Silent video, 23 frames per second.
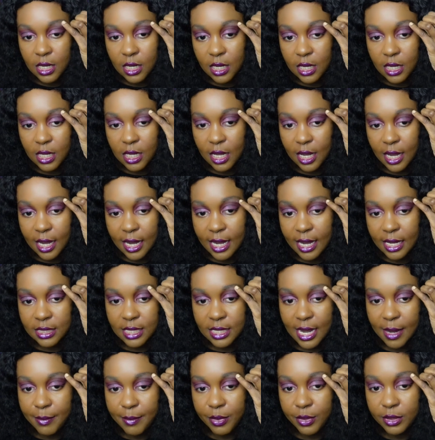Yeah,
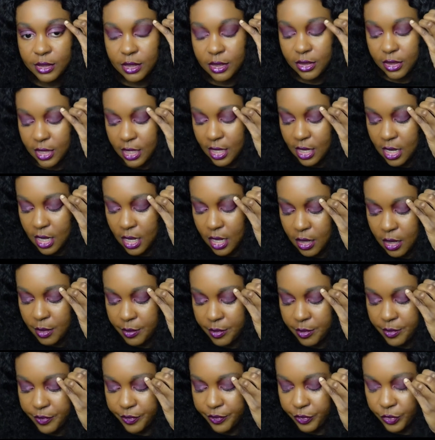I put the
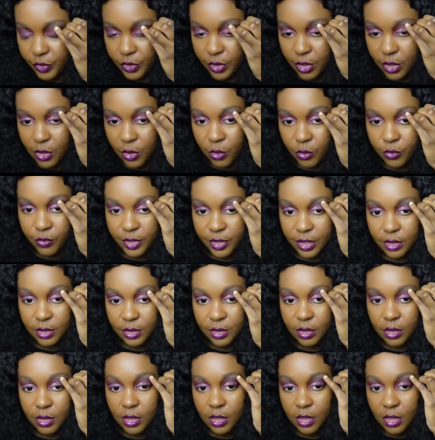
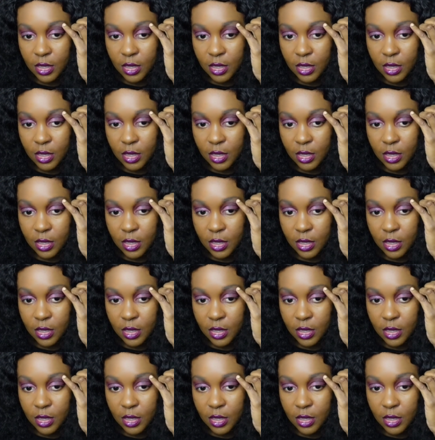Coven